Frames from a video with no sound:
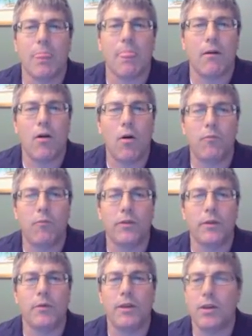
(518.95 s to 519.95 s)
Hopefully
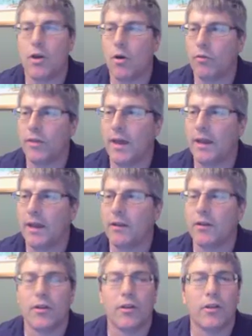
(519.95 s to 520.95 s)
we know that
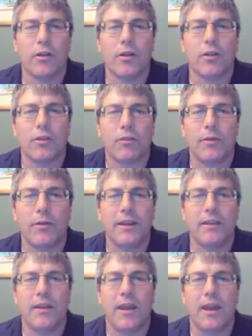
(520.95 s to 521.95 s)
3 to the
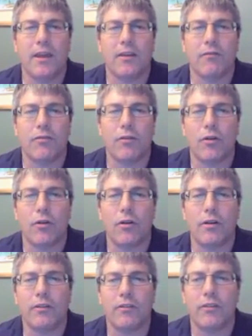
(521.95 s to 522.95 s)
-3rd
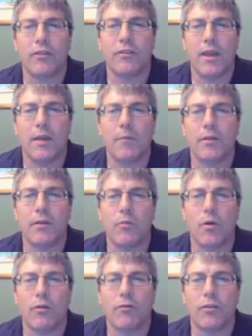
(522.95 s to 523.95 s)
is the same as 1
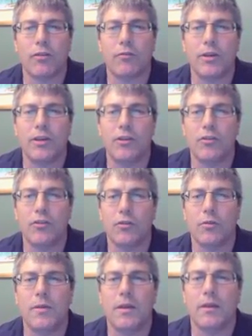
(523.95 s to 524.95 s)
over 3 cubed
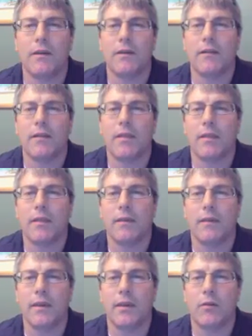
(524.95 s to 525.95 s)

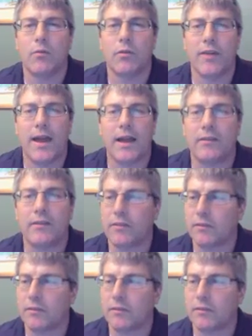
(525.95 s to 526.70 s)
equals x.